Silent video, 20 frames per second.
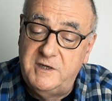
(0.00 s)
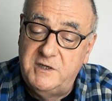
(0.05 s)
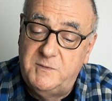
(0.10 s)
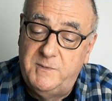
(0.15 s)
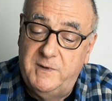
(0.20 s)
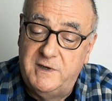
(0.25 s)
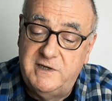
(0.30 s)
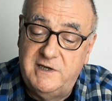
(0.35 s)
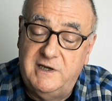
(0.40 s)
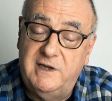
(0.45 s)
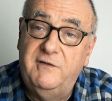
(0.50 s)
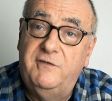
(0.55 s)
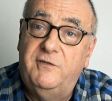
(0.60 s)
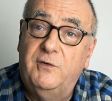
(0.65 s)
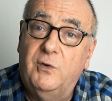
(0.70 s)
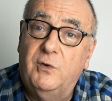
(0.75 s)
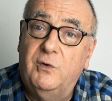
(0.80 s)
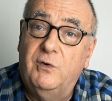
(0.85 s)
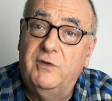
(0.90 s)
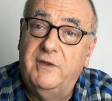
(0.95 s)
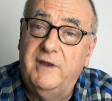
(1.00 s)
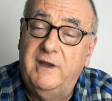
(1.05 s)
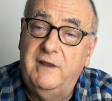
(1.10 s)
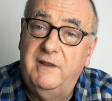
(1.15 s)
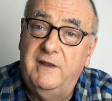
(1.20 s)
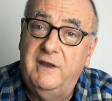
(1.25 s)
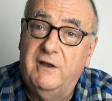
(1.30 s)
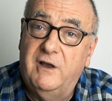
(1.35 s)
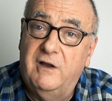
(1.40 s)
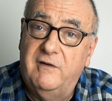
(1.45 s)
especially for the
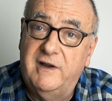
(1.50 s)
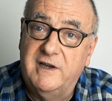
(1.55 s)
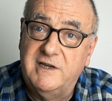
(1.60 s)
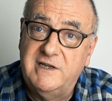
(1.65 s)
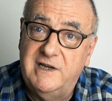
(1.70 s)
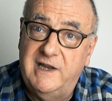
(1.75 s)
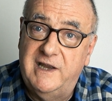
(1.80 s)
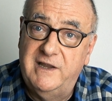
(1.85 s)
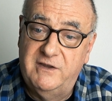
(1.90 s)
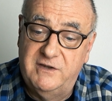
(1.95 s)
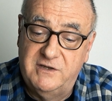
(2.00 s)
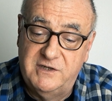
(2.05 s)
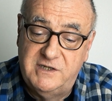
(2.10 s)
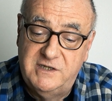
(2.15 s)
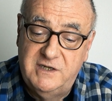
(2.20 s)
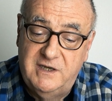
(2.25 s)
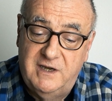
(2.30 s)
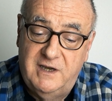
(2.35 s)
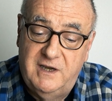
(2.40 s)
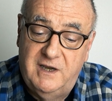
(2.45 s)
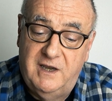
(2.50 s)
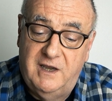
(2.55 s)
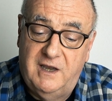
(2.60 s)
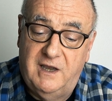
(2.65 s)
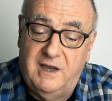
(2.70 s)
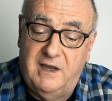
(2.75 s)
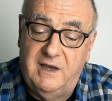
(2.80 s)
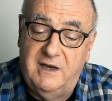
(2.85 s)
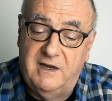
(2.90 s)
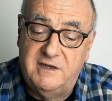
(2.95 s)
Irix lens.
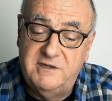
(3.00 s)
It